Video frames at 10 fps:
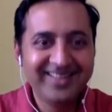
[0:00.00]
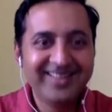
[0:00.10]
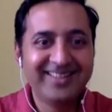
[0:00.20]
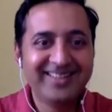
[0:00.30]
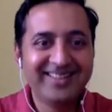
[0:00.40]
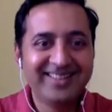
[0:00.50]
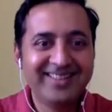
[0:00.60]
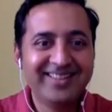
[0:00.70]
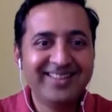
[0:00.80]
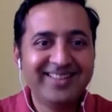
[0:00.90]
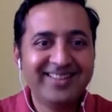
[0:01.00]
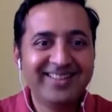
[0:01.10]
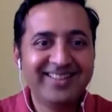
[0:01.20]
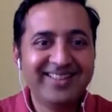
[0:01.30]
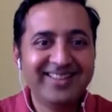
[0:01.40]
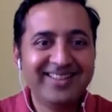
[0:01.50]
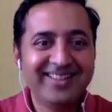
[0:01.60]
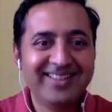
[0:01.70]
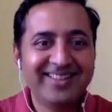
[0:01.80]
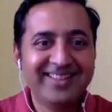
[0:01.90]

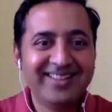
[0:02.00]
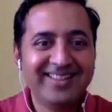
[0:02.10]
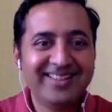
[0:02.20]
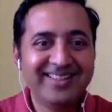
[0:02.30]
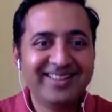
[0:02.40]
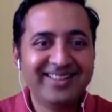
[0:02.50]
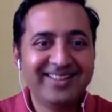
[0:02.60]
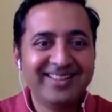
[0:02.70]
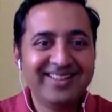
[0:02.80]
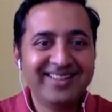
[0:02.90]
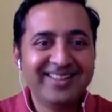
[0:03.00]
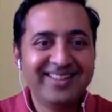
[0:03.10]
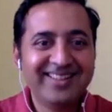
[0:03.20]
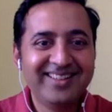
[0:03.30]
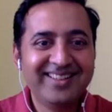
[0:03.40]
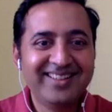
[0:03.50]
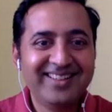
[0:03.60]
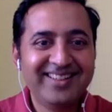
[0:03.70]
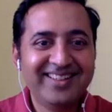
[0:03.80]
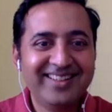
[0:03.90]

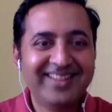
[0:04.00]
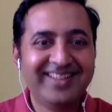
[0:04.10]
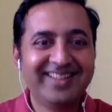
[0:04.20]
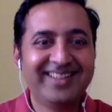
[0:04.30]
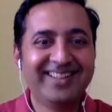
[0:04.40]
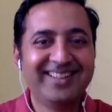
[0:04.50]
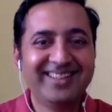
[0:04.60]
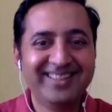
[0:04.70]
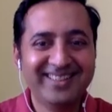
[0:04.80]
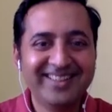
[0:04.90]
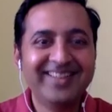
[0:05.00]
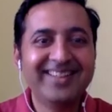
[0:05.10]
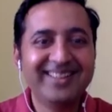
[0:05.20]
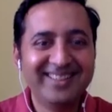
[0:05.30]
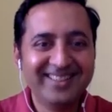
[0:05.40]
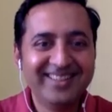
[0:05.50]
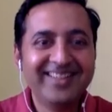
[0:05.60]
(not speaking)